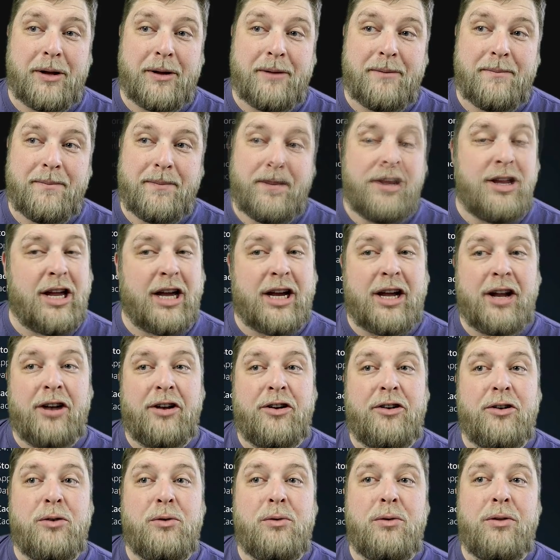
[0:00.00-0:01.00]
it. And you
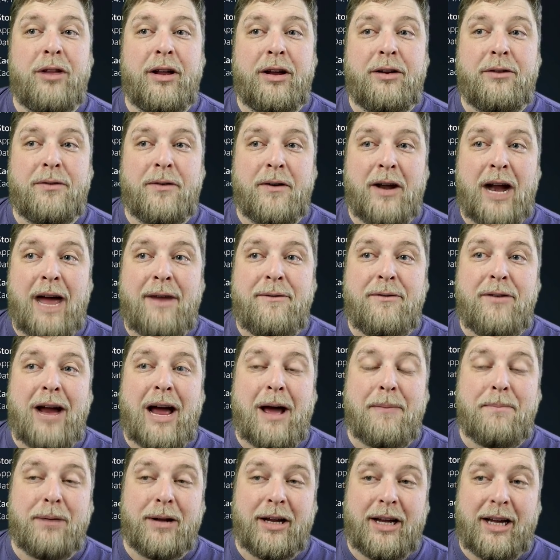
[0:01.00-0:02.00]
can do this for
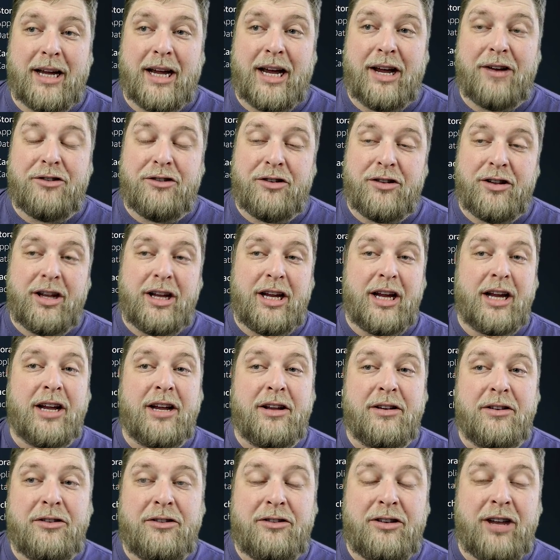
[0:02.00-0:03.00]
every application that you
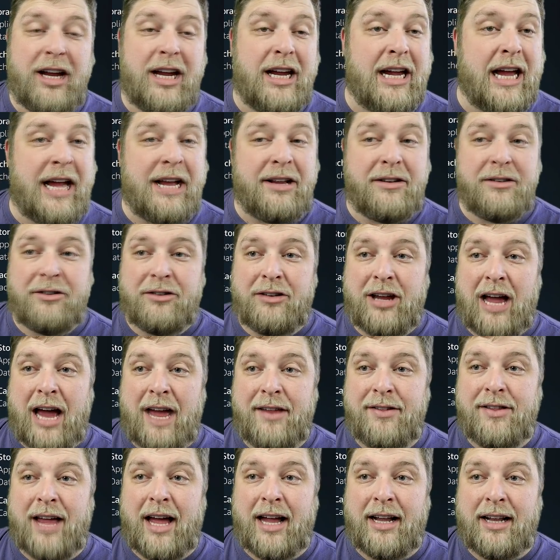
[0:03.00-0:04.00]
can see
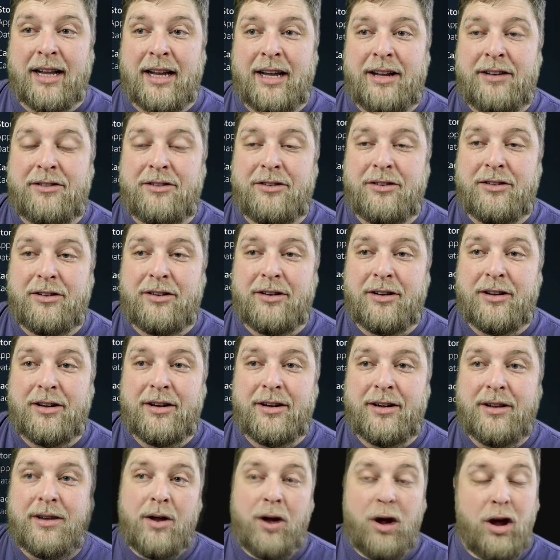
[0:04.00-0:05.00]
inside that list.
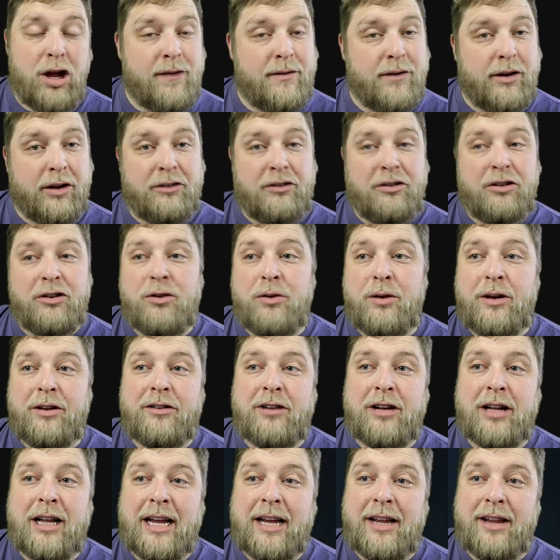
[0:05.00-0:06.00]
All you've got to do
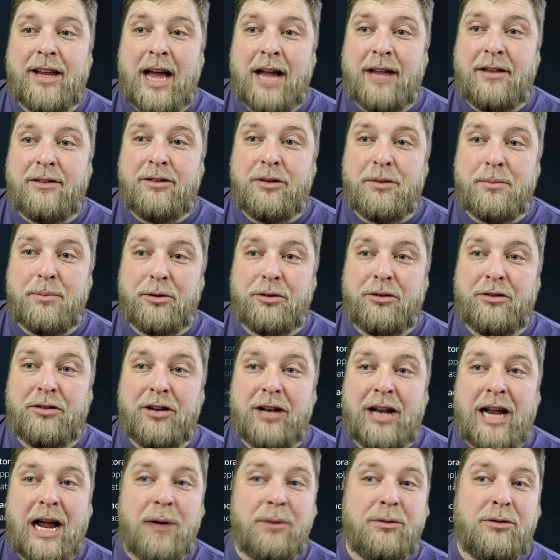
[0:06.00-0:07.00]
is click the enter
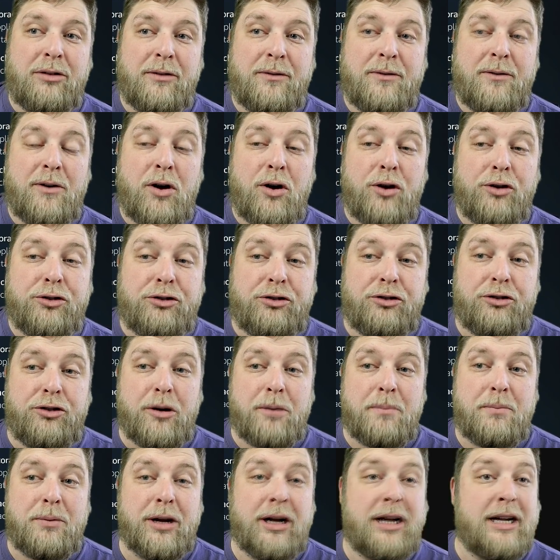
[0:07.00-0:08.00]
button now to force
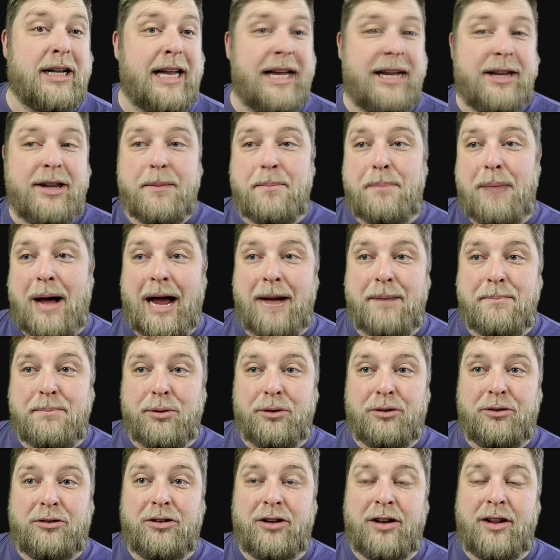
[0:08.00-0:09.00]
stop and click the back
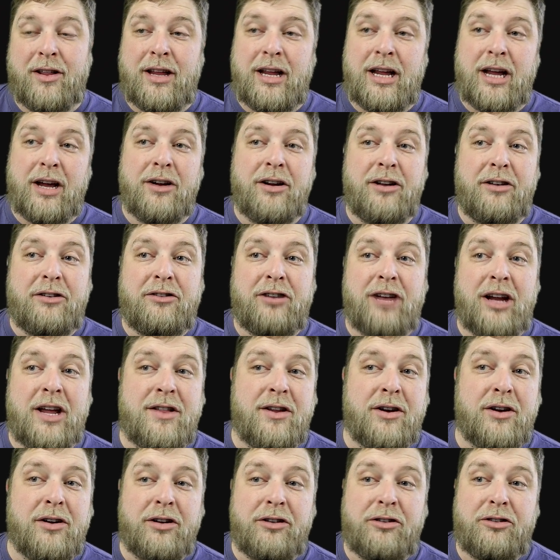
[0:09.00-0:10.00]
button, and then you're going to see
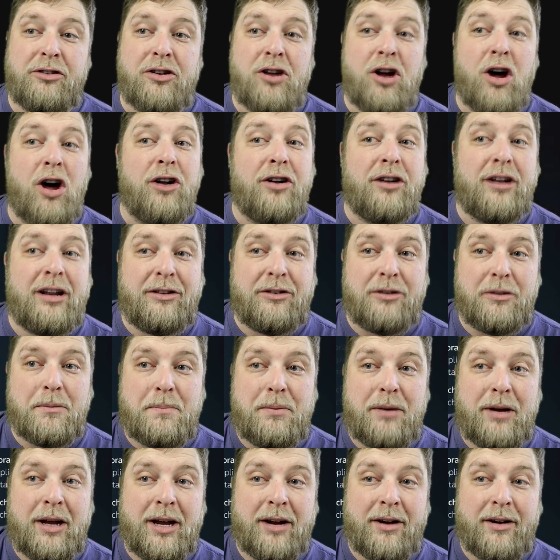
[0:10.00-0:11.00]
they're going to start
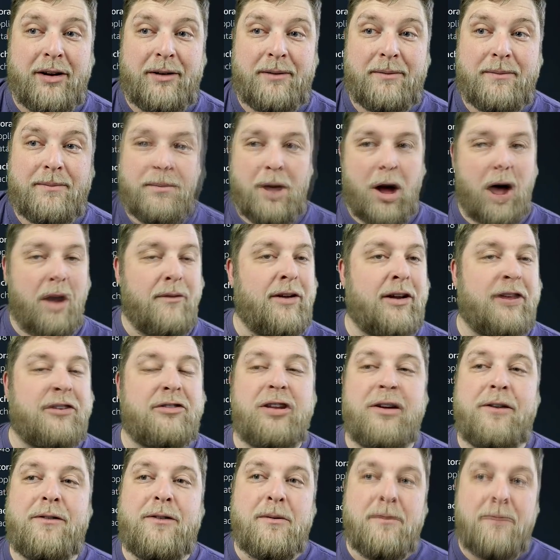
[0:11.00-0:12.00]
disappearing. But
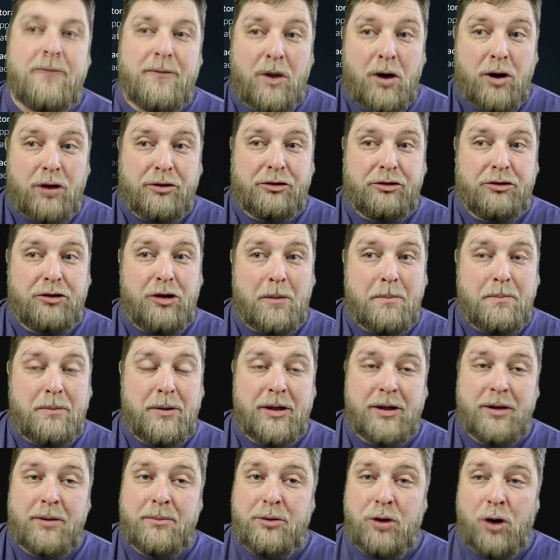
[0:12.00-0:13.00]
obviously from force
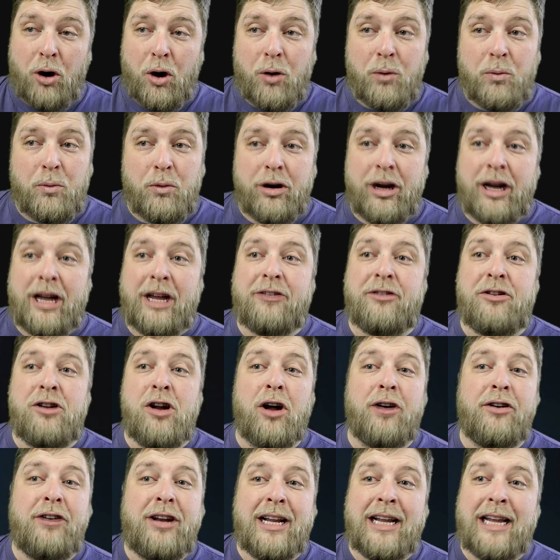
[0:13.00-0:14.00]
stopping them, don't worry, it's
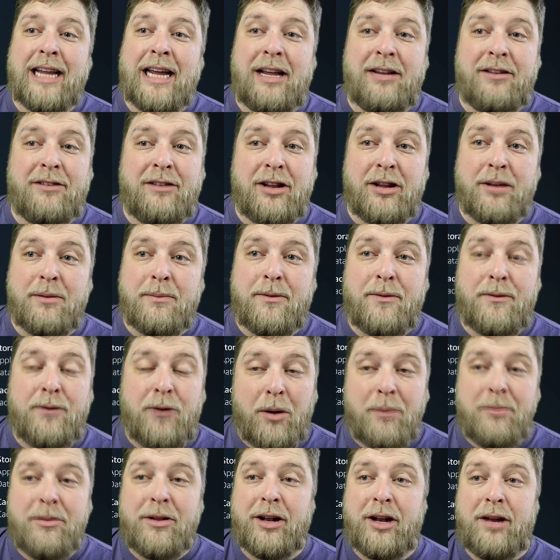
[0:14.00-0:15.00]
not deleting them
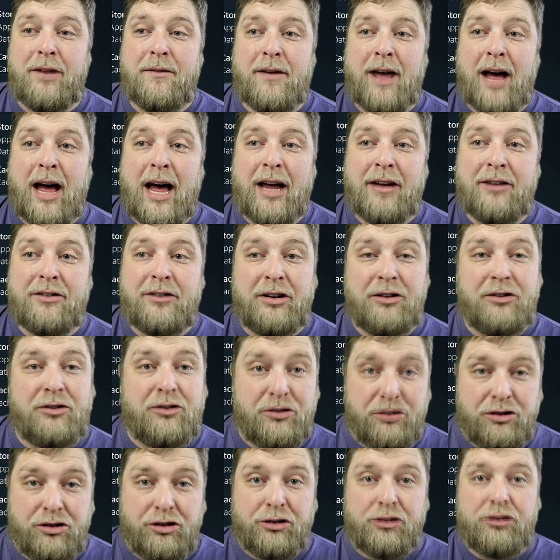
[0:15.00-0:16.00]
from the device,
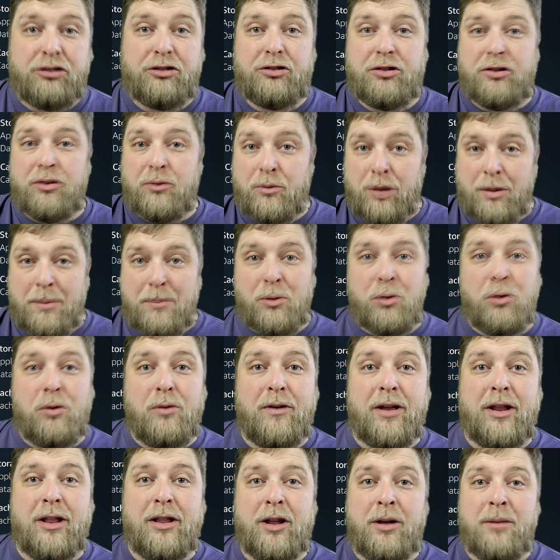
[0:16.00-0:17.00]
it's just
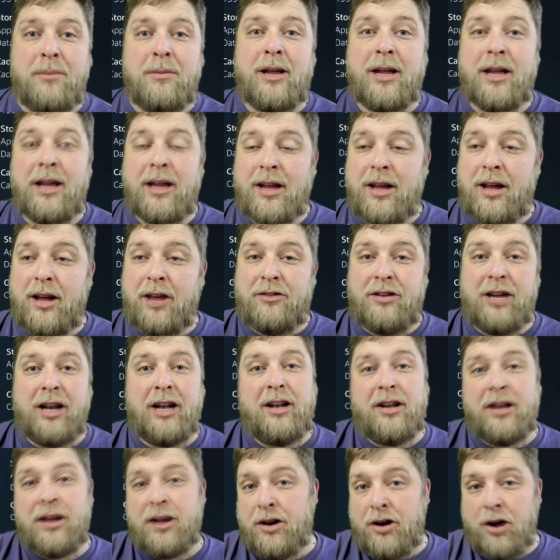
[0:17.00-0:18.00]
removing them, as
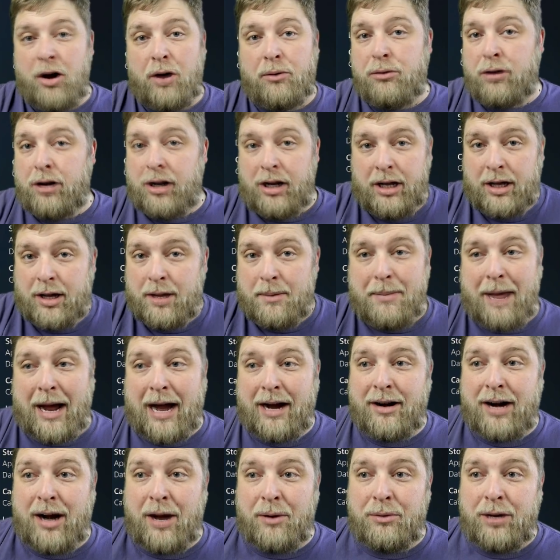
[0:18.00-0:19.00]
in they're not running in the
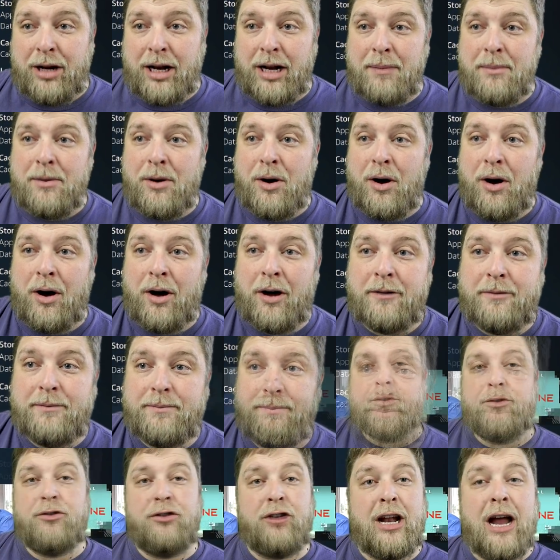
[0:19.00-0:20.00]
background anymore.
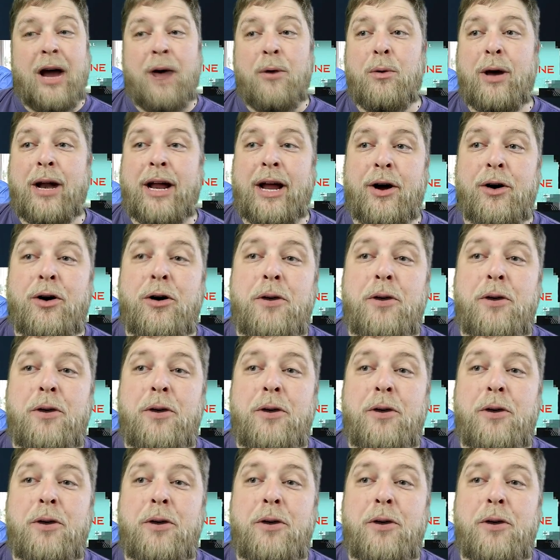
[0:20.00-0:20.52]
So now when I